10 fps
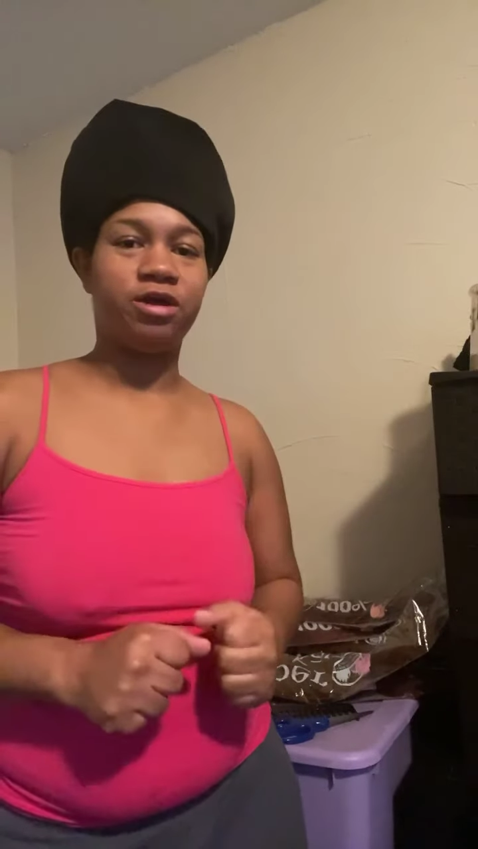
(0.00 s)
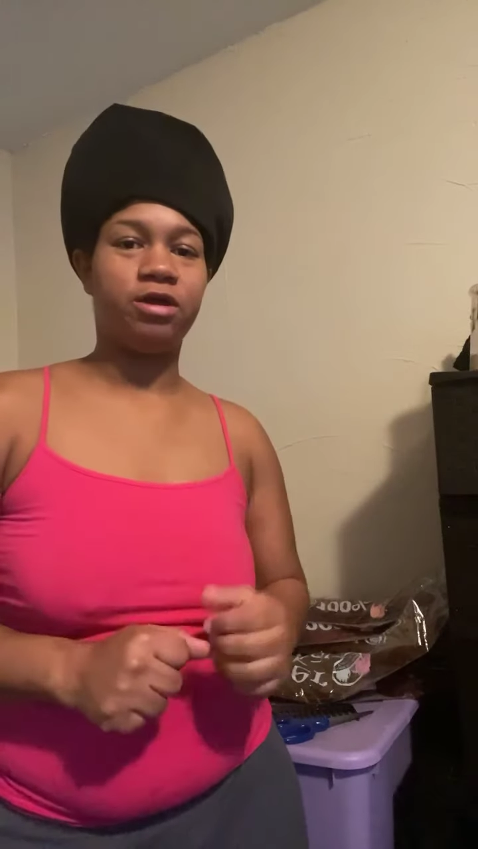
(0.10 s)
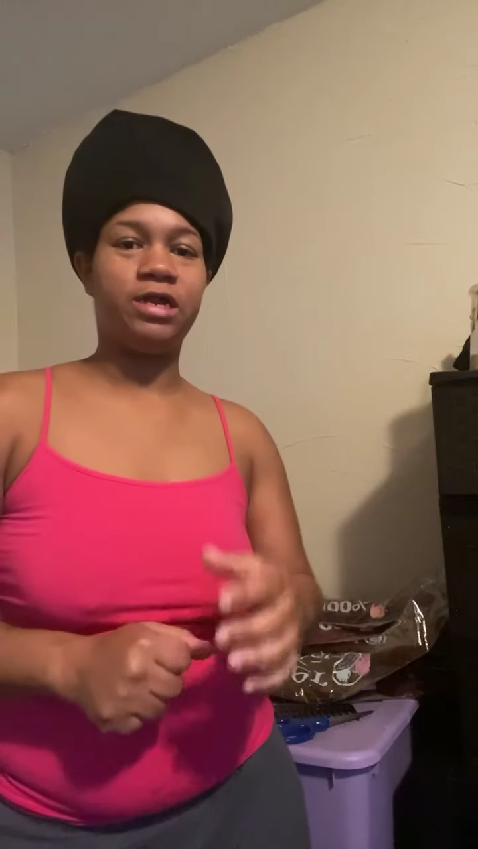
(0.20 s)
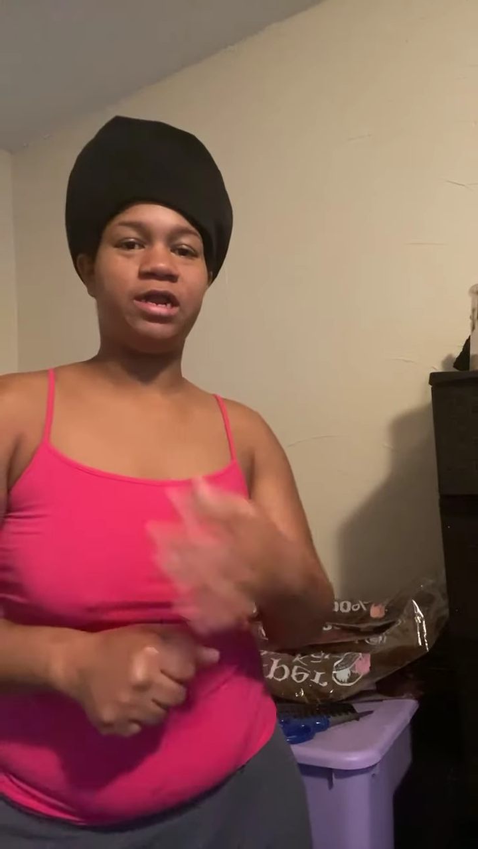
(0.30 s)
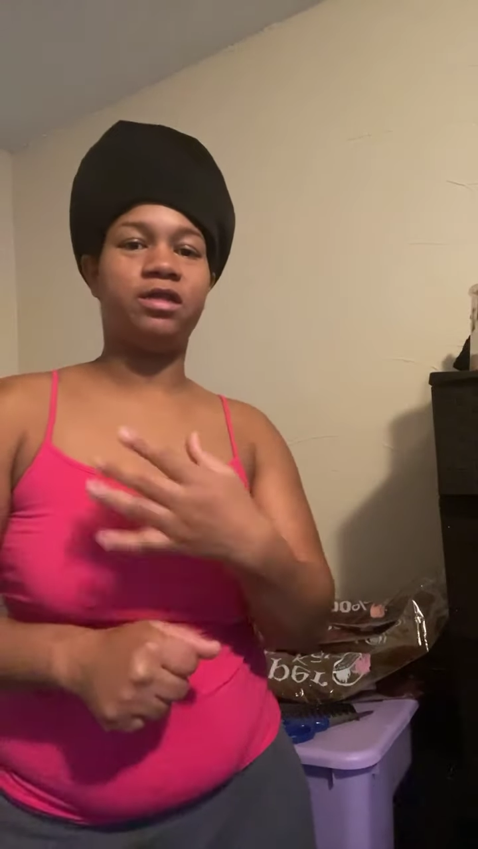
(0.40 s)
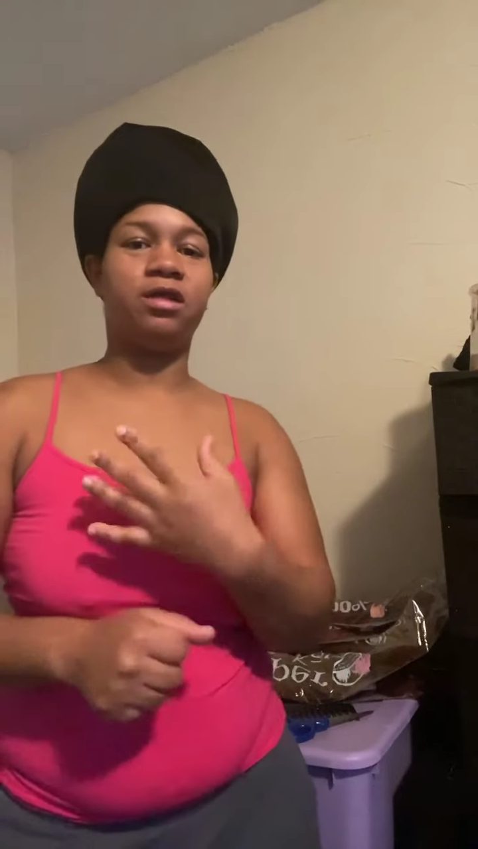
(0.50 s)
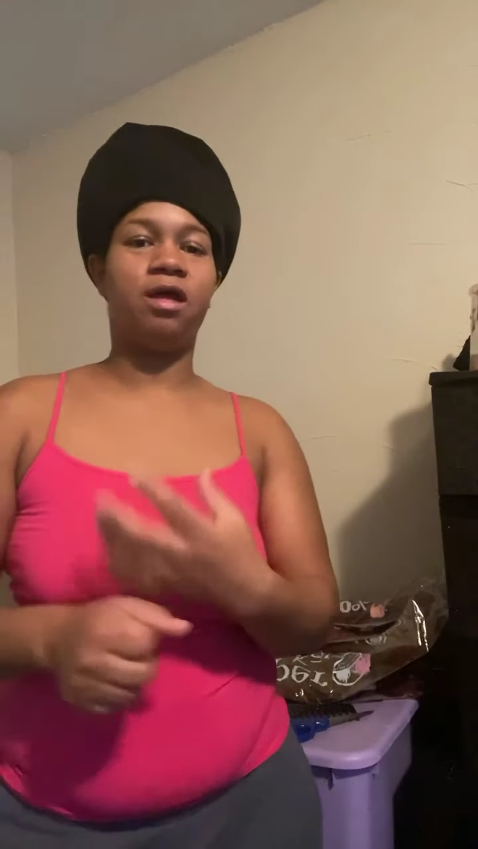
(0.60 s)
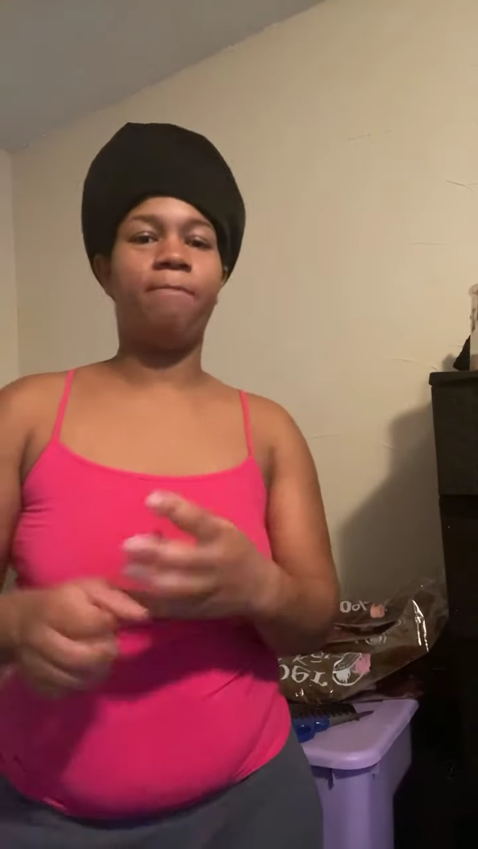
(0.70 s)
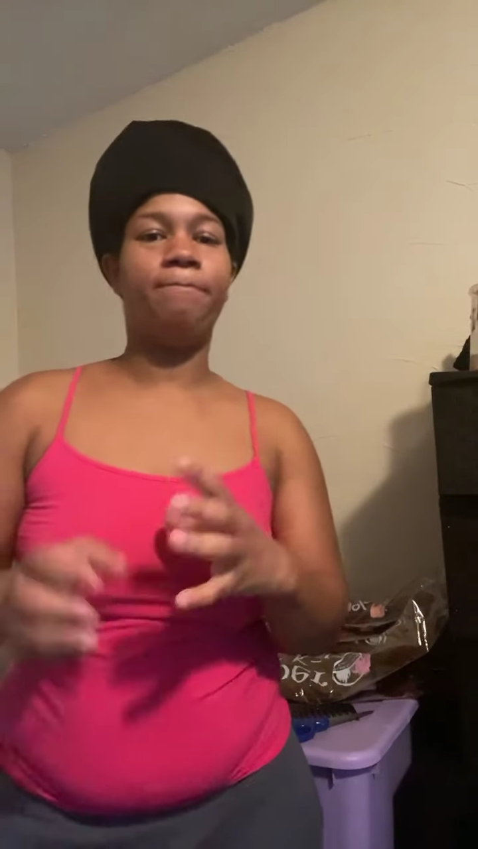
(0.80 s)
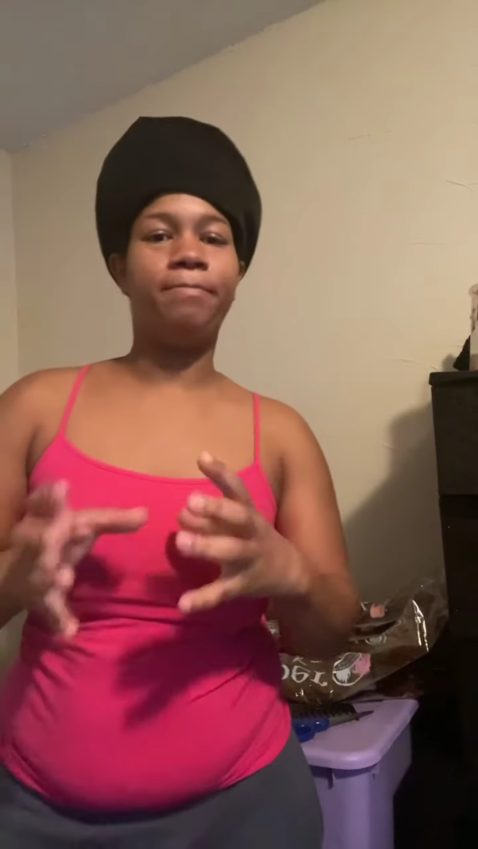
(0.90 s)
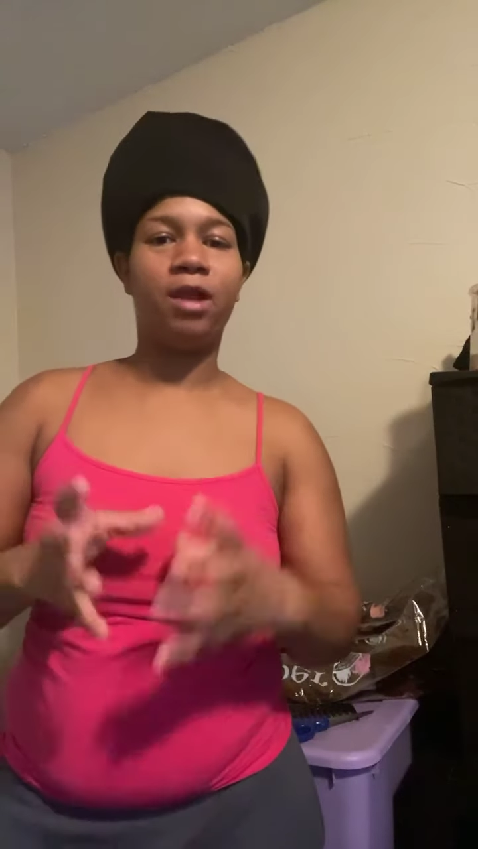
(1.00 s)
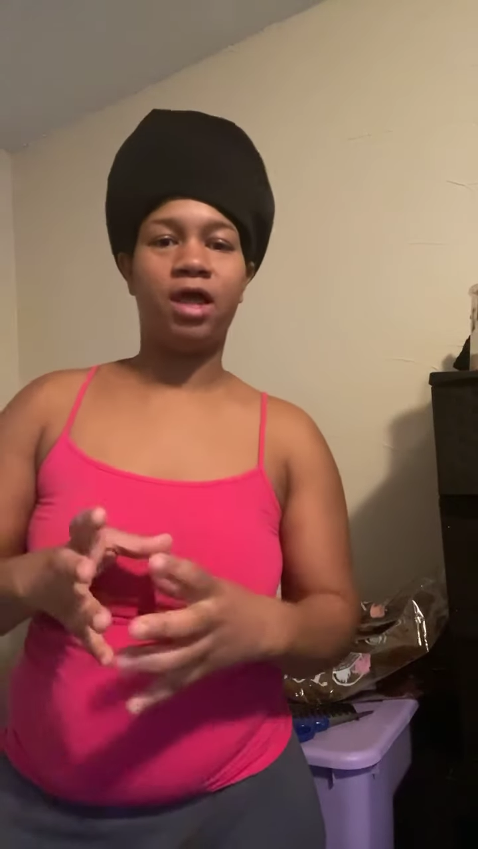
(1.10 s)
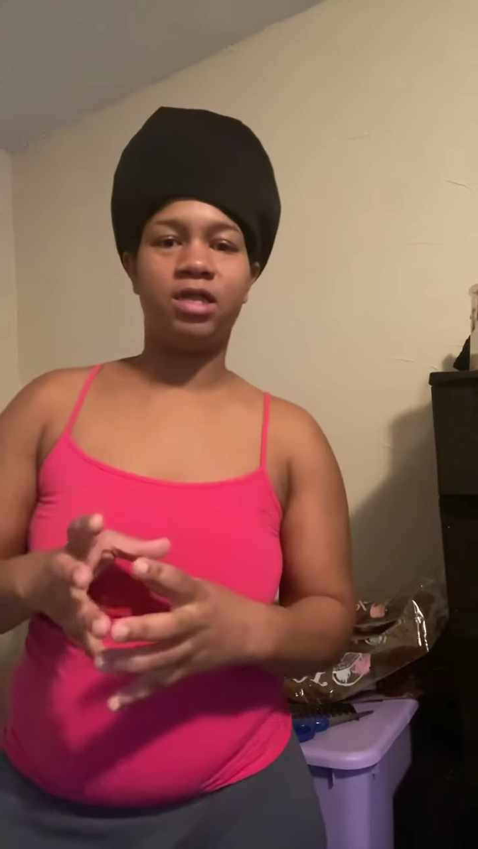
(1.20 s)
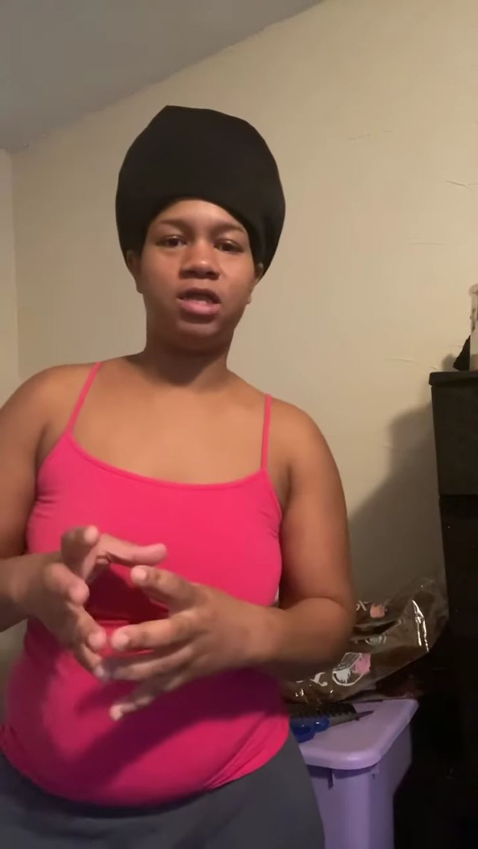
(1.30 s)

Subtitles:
it doesn't come blunt,